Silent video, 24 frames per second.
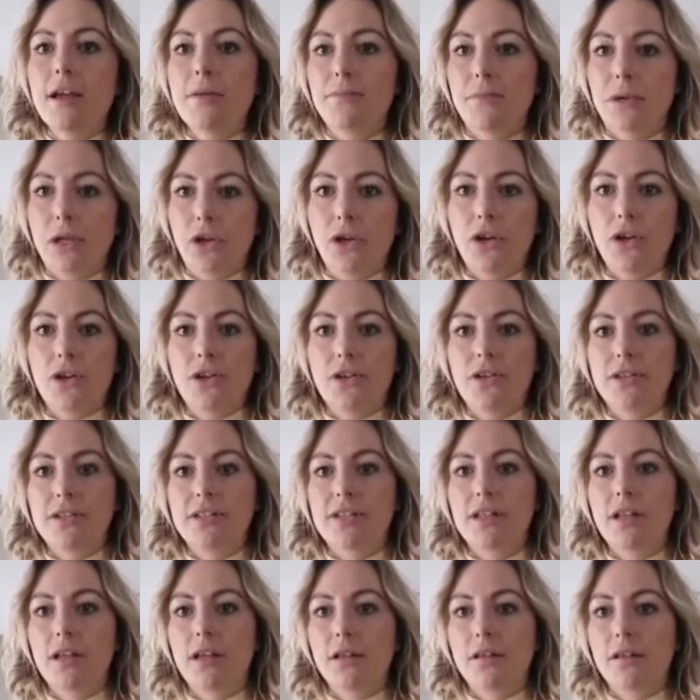
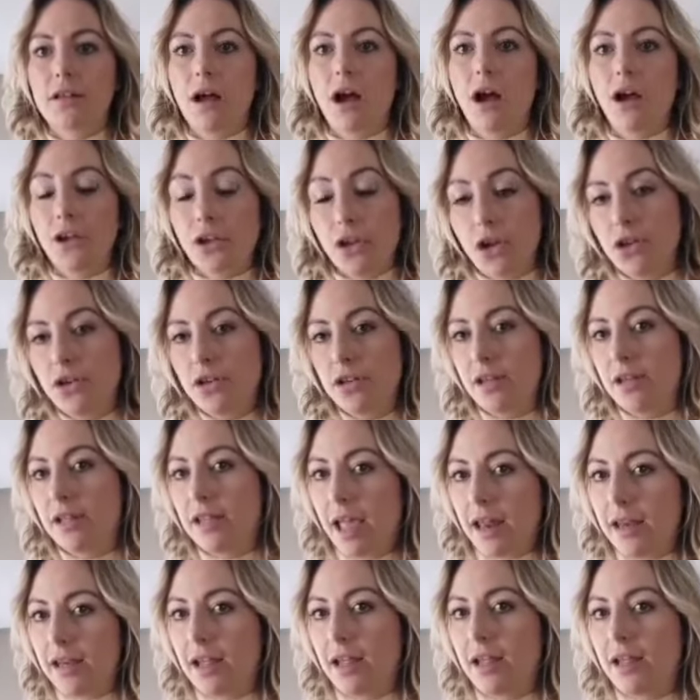because I couldn't
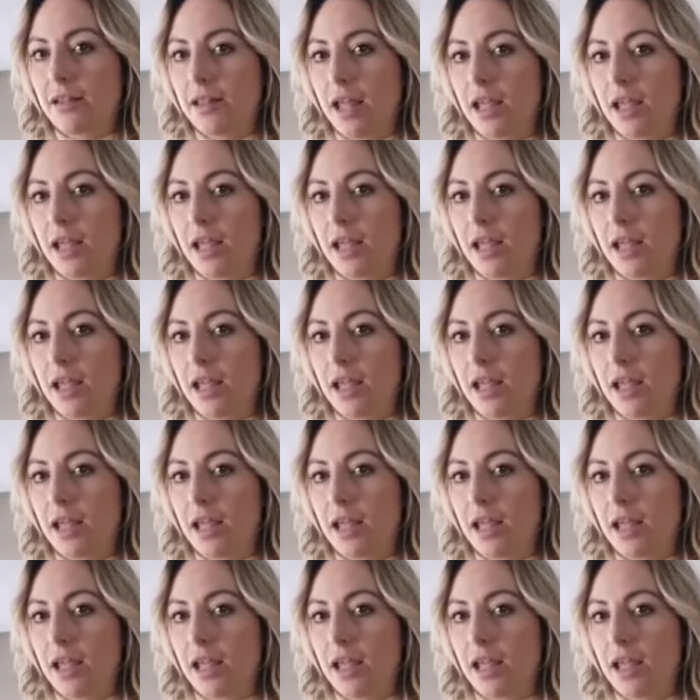get it,